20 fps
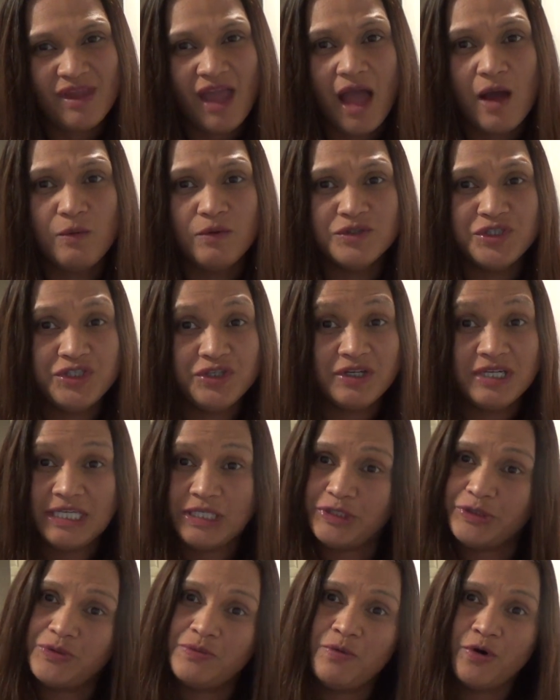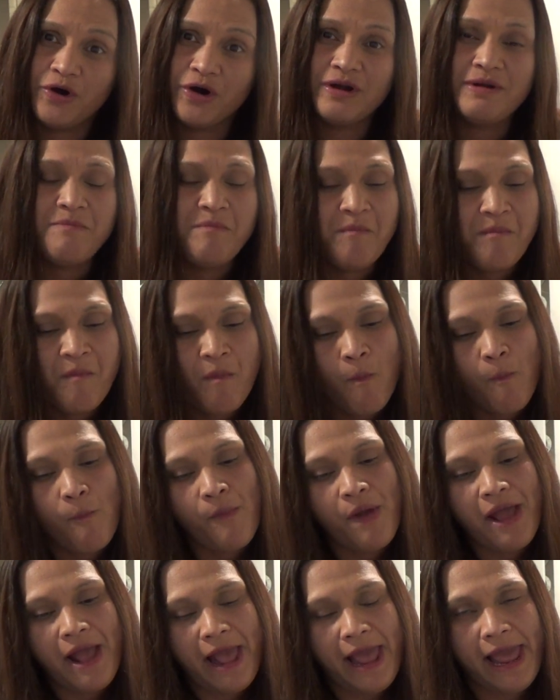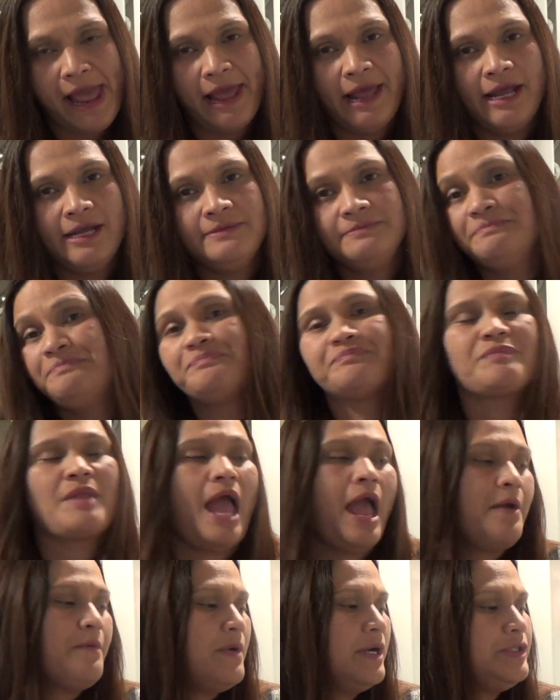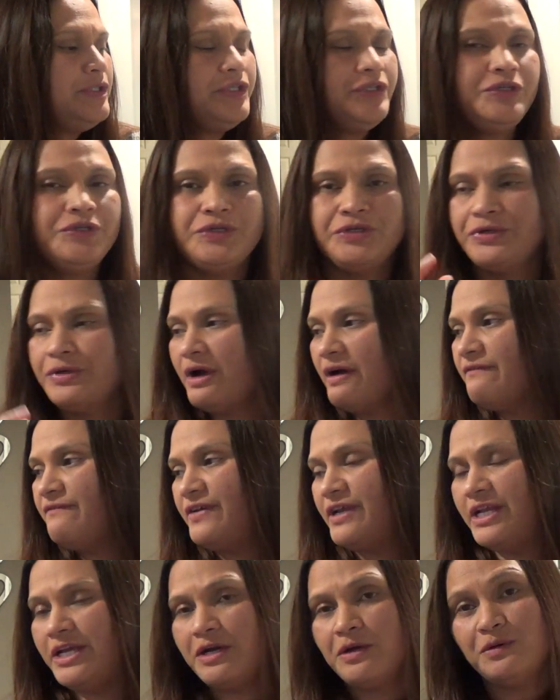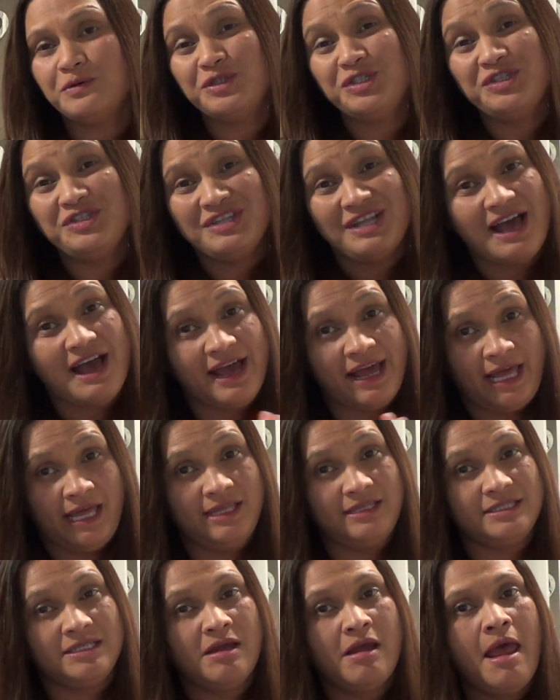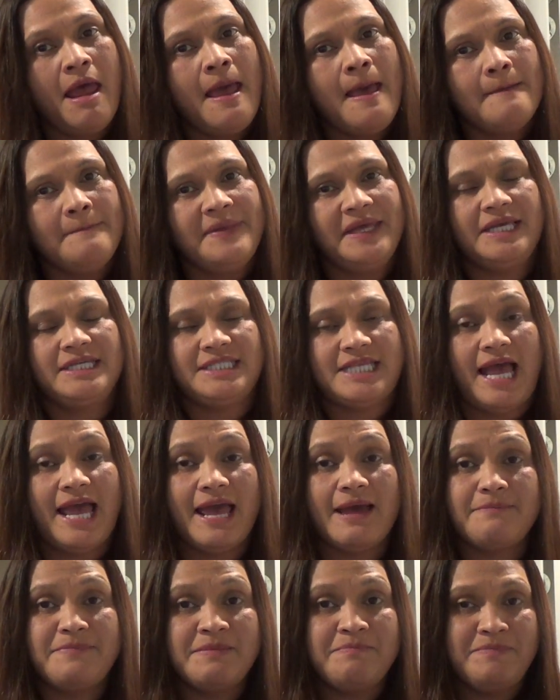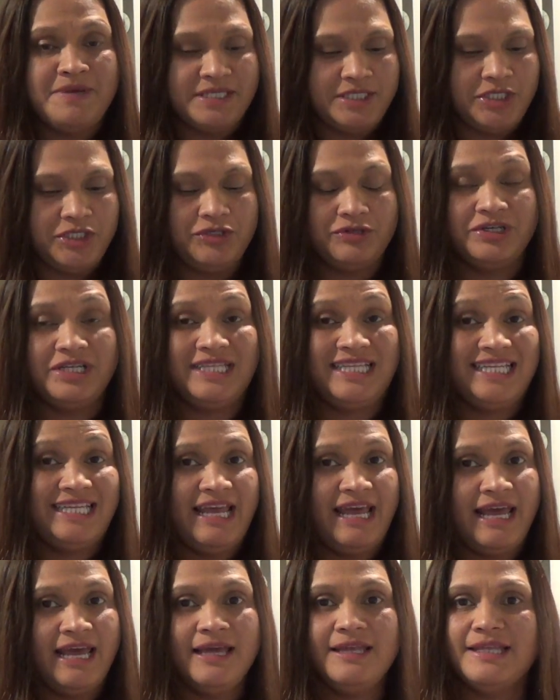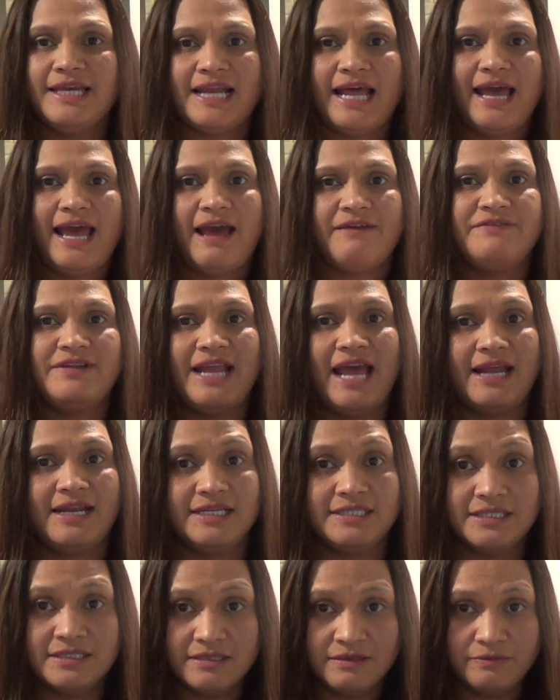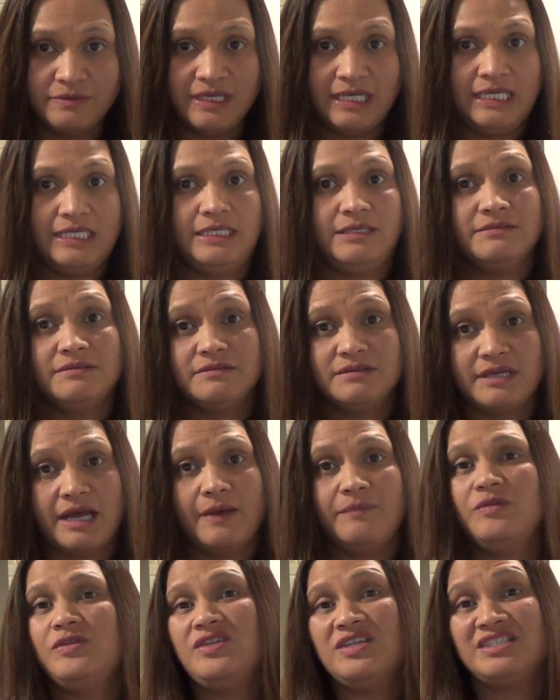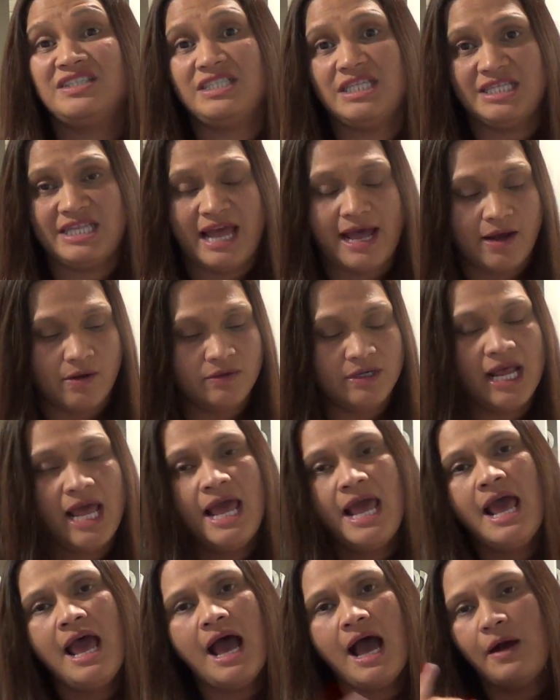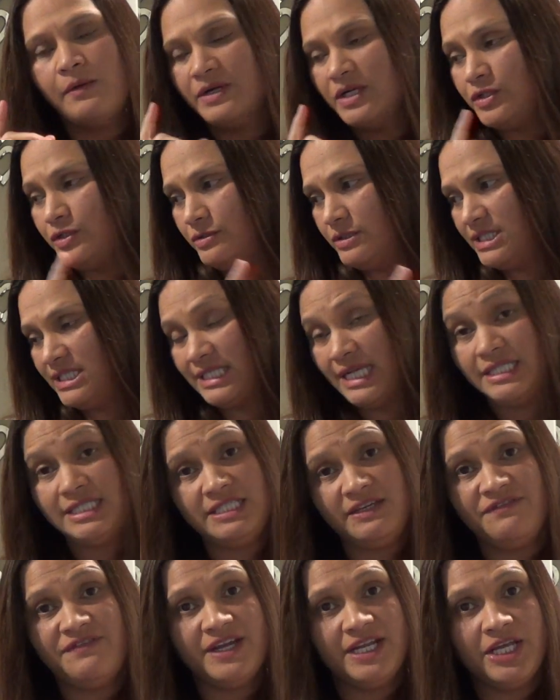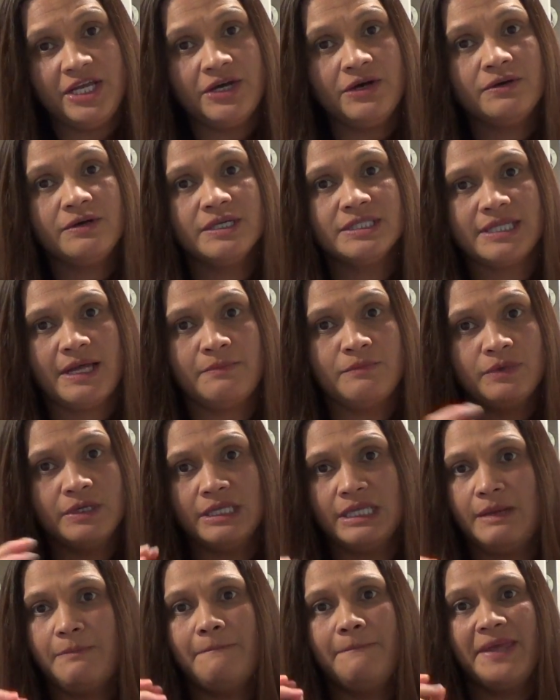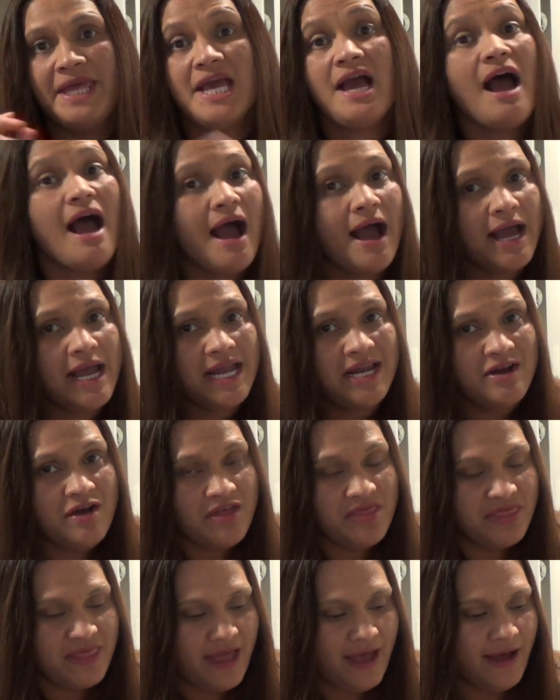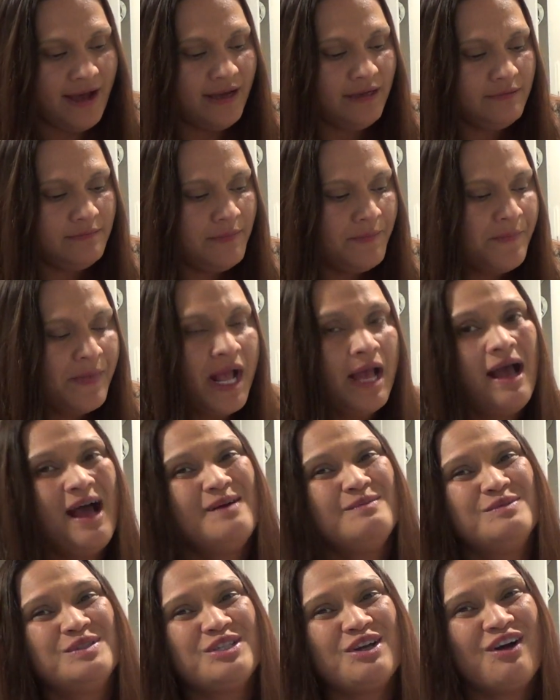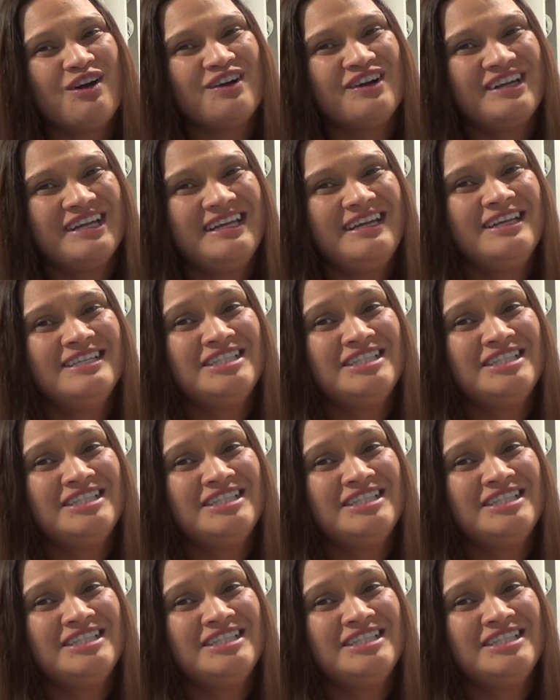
I will surely do more. And I want to do a video tonight because I have been busy during the day that I haven't had a really time to just sit down. I want to do a Scentsy video because I'm really behind on that. I'm sorry,